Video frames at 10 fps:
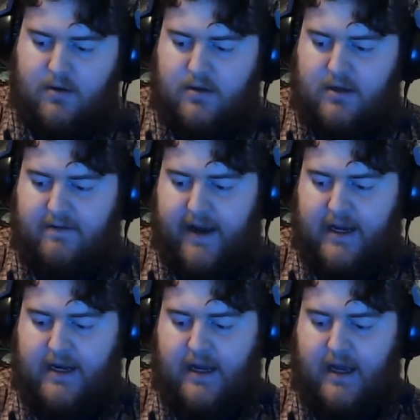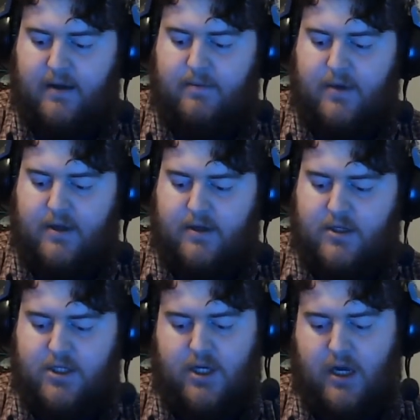divided up.
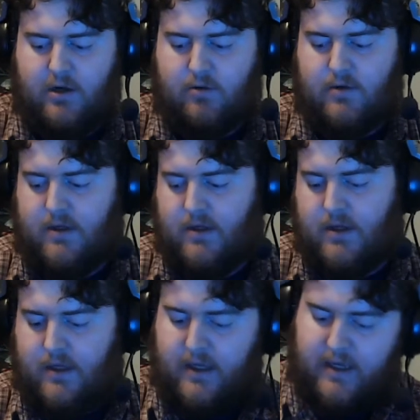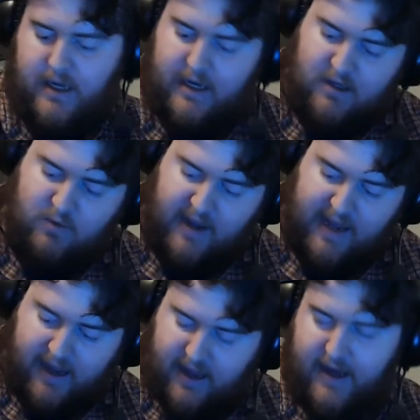So,
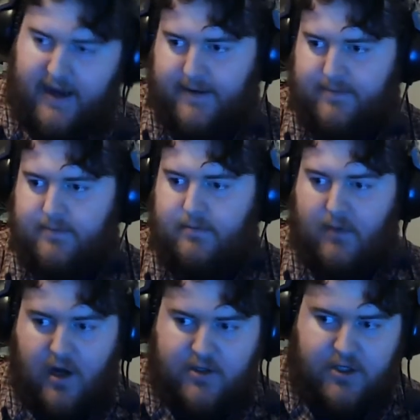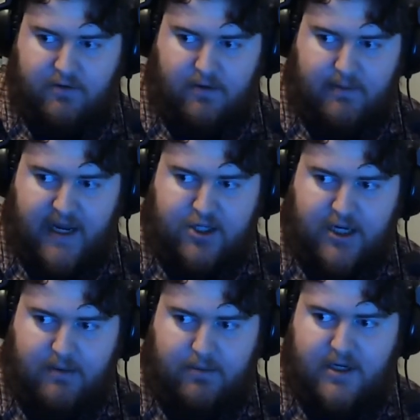anyway, um, also from
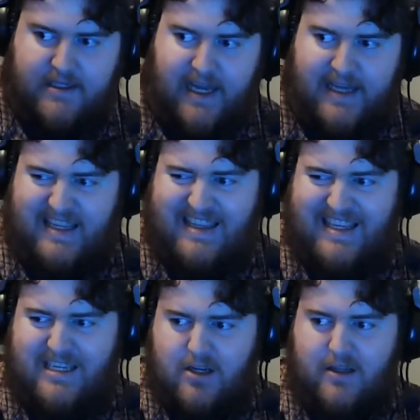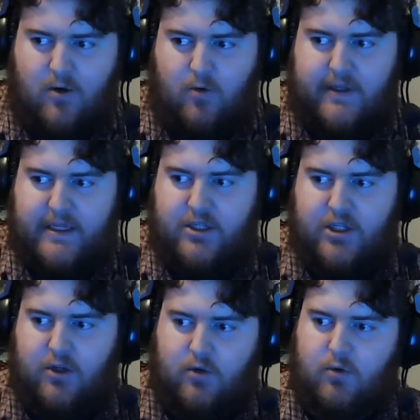Nightshade Books. I think these are the only
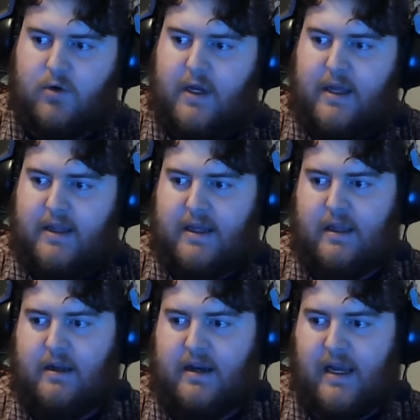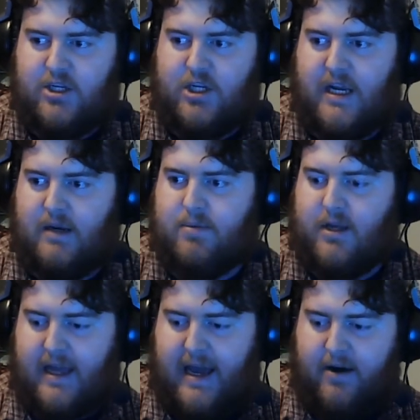two that Nightshade
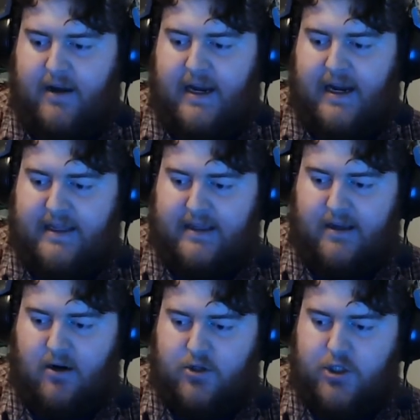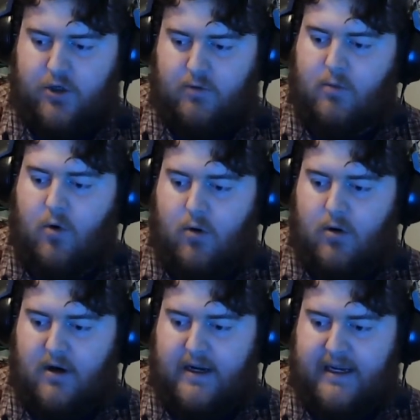put out, and I think there are two
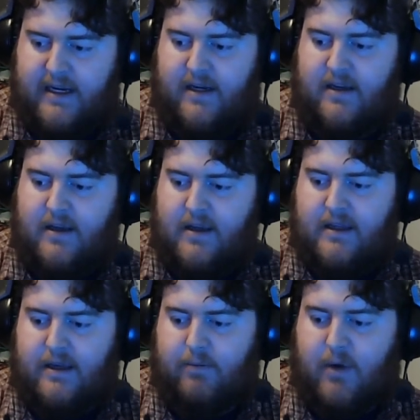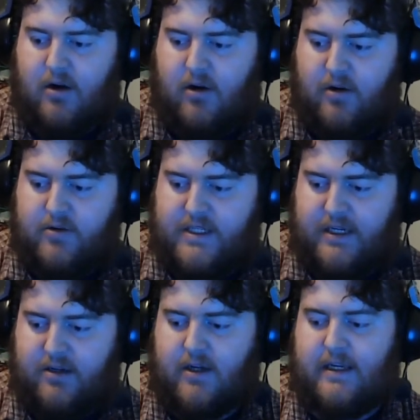more in the Imaro
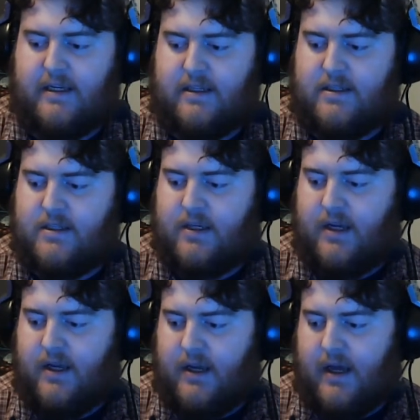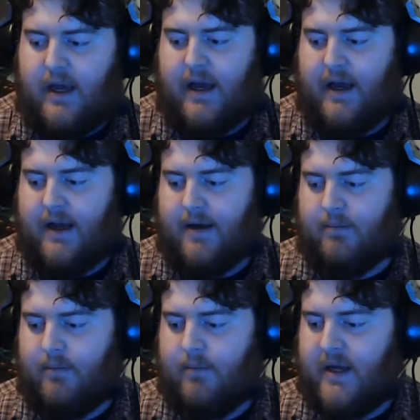series.
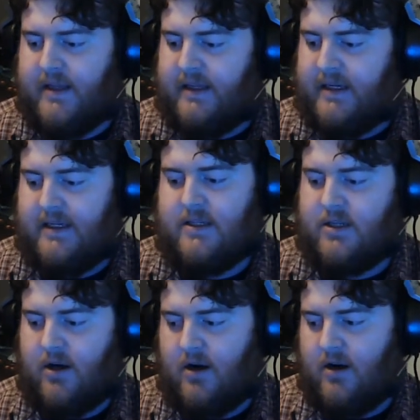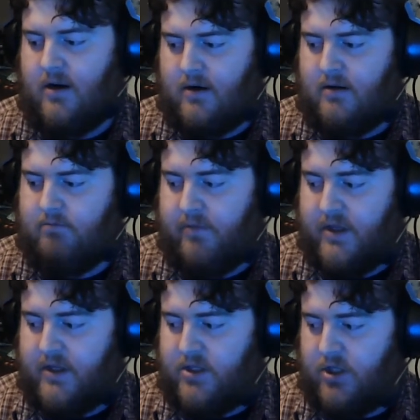Um, but these are
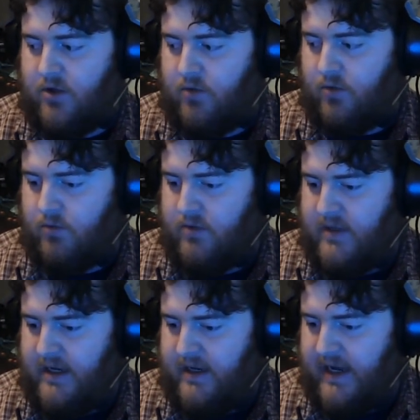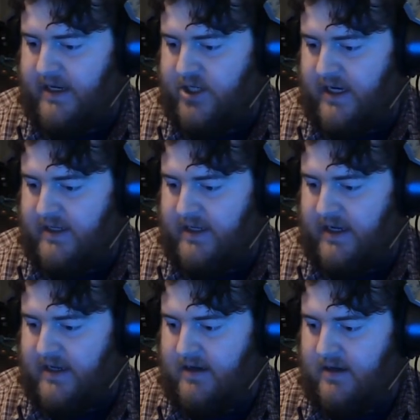the two that Nightshade
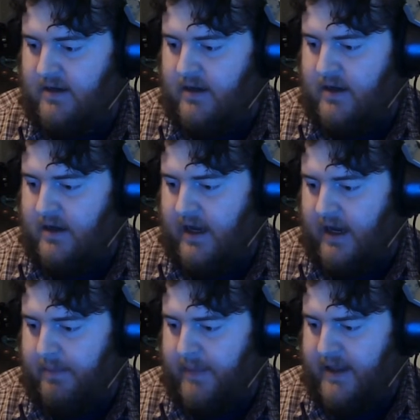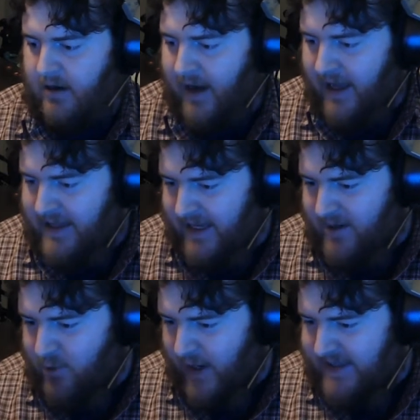did, um, and they're not
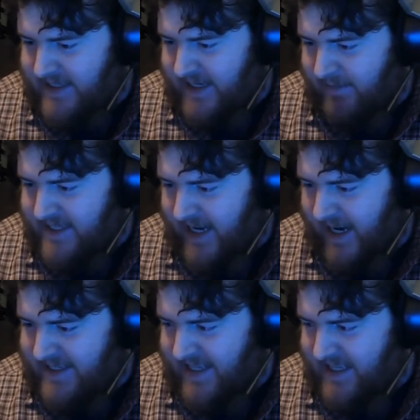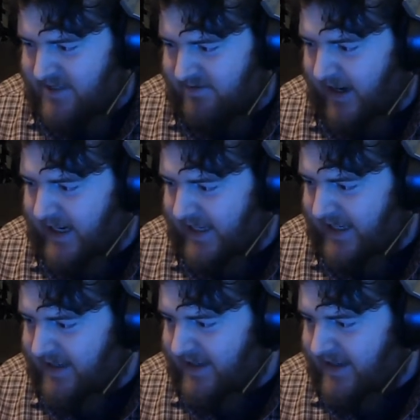quite the same size. That's
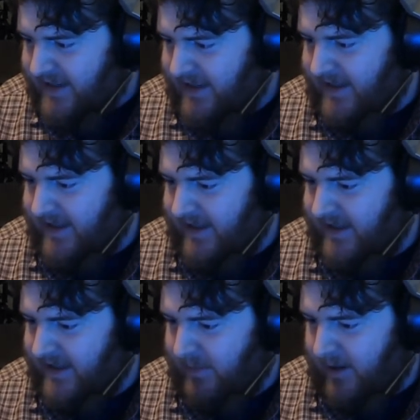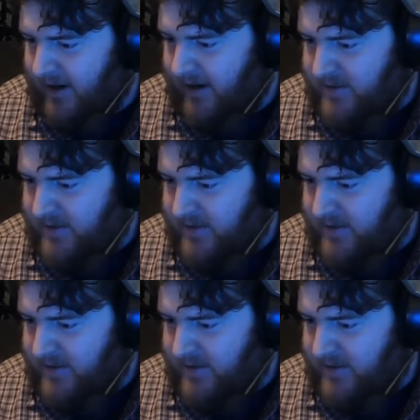funny. The Imaro